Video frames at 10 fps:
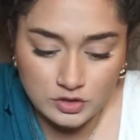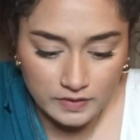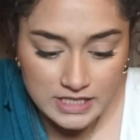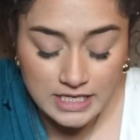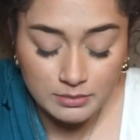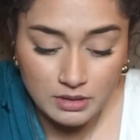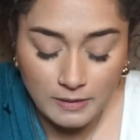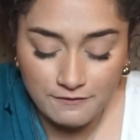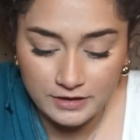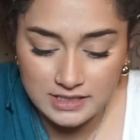so the table that
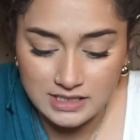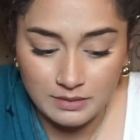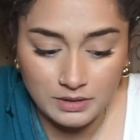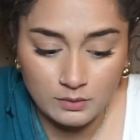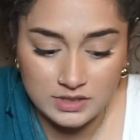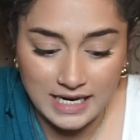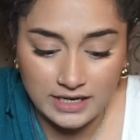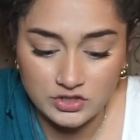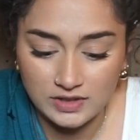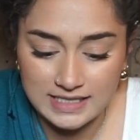my friend sent me was
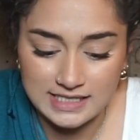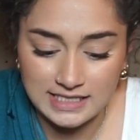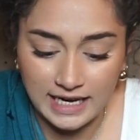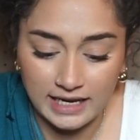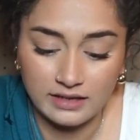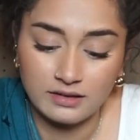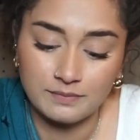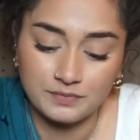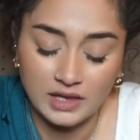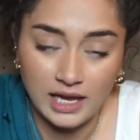actually stained.
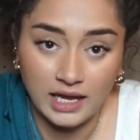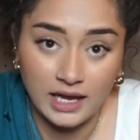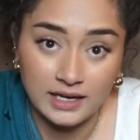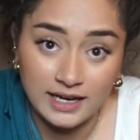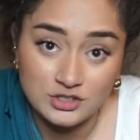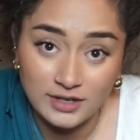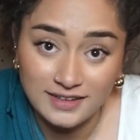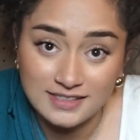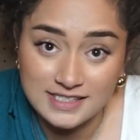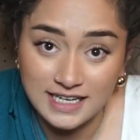And I
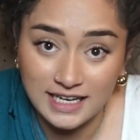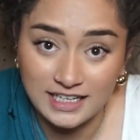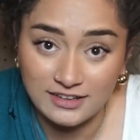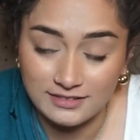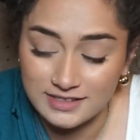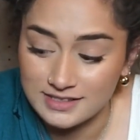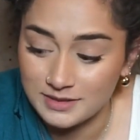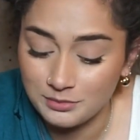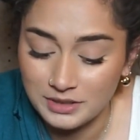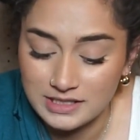tried the stain on this
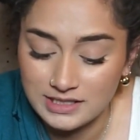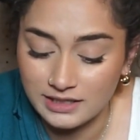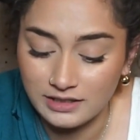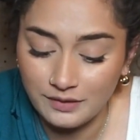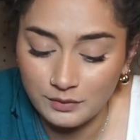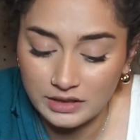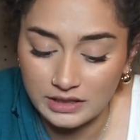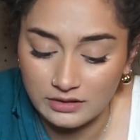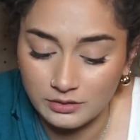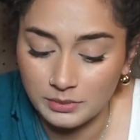little piece and it didn't really do